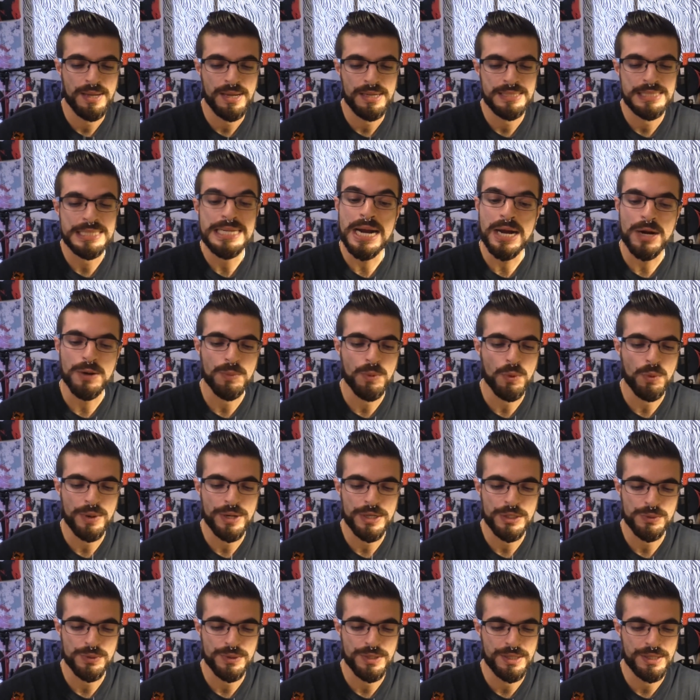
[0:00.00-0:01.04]
I had terrible
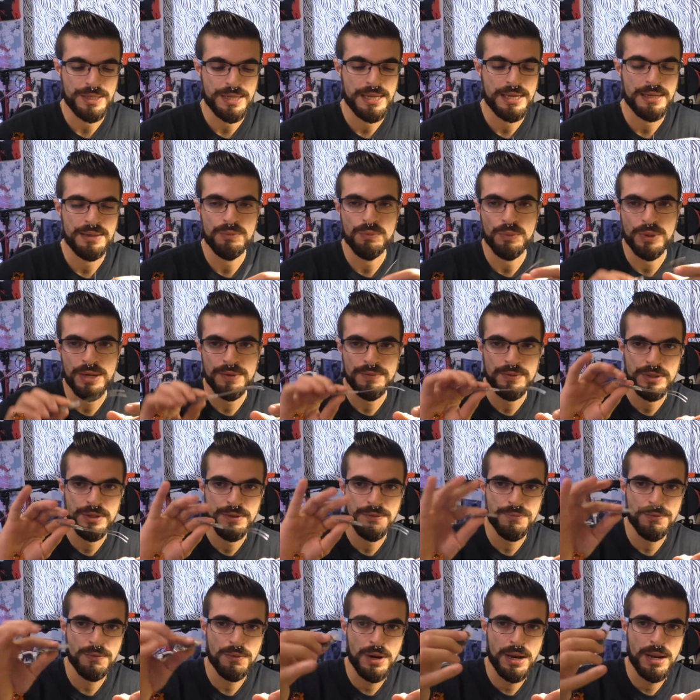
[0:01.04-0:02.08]
range with it, and whenever the
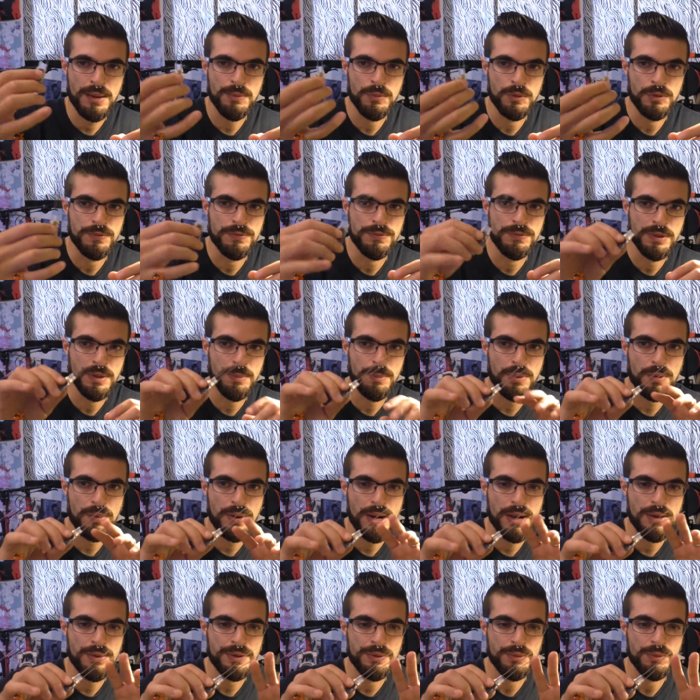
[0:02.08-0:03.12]
frame would flip
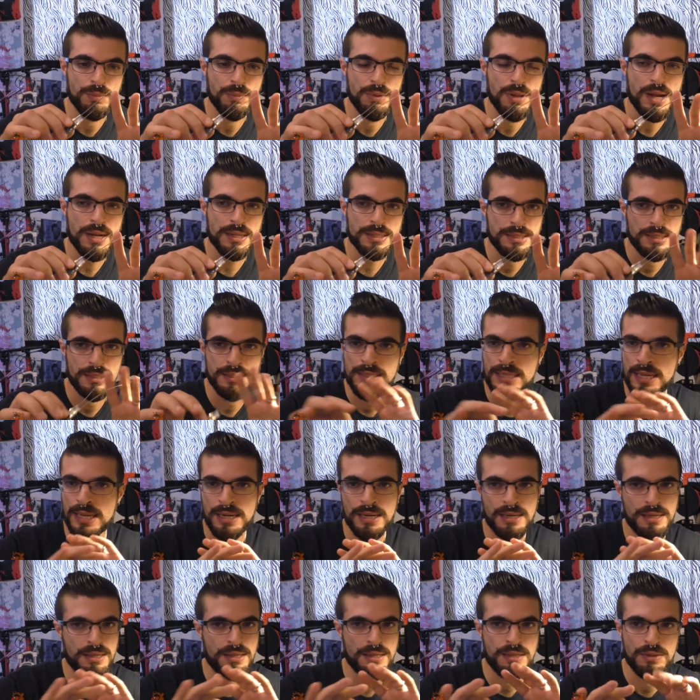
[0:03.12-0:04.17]
around, it would block the
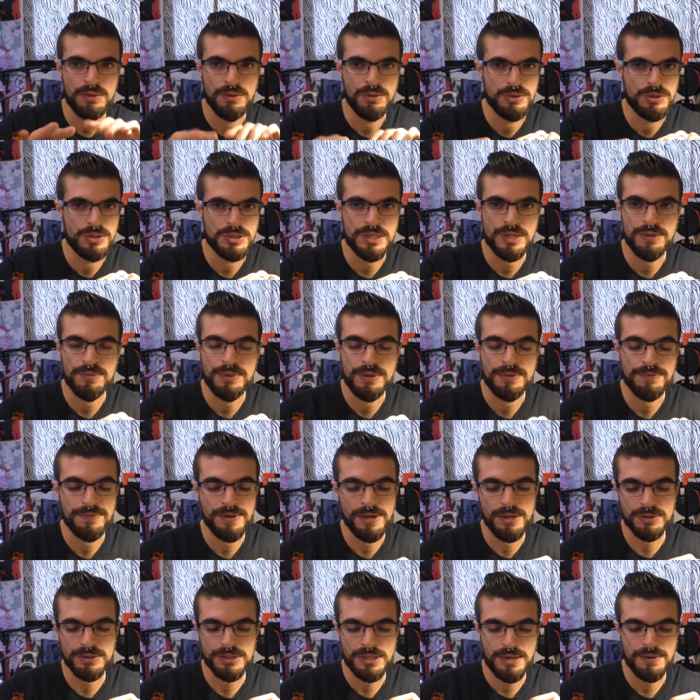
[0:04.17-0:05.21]
antenna and it would just give me a
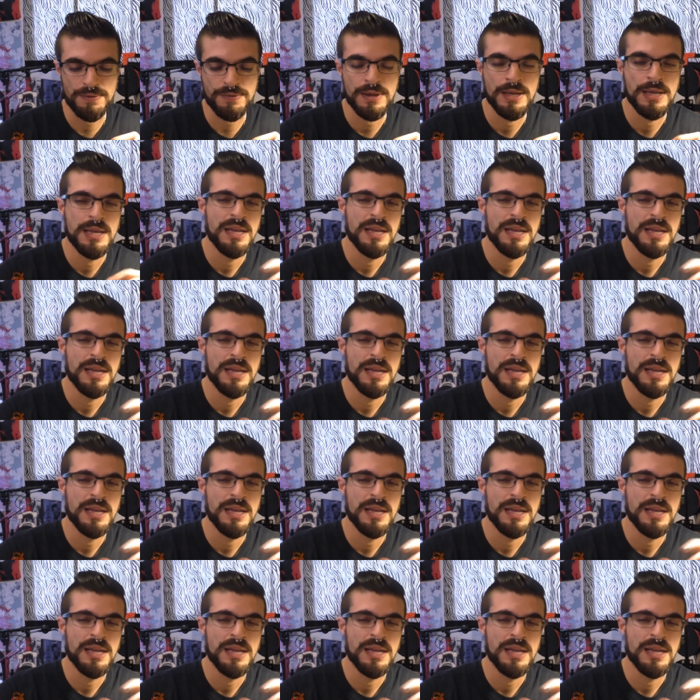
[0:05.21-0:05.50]
failsafe.